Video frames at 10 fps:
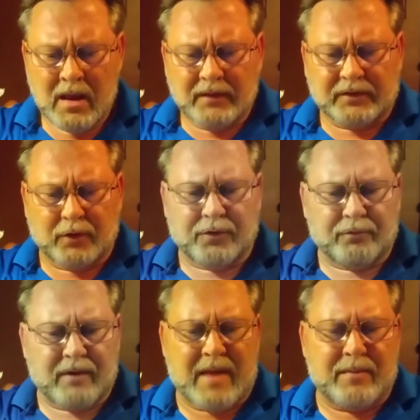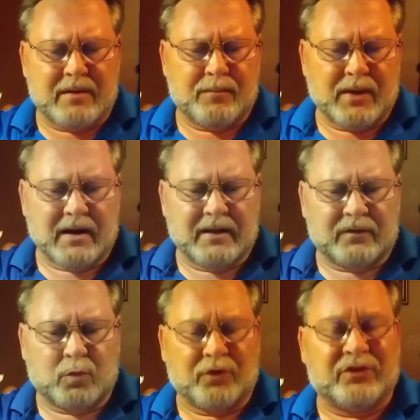So the rabbit pellets
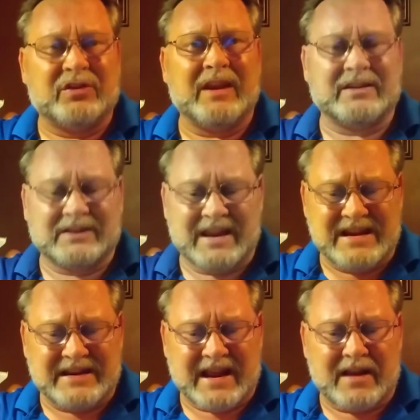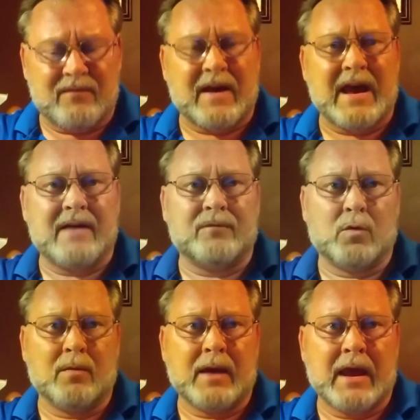were $16.95 for
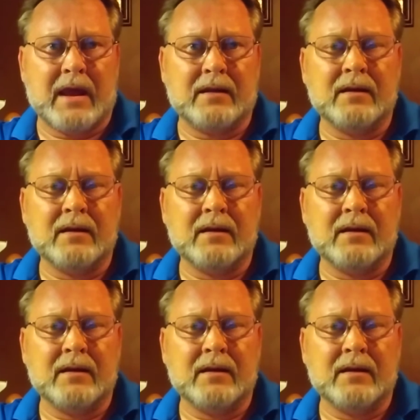a bag.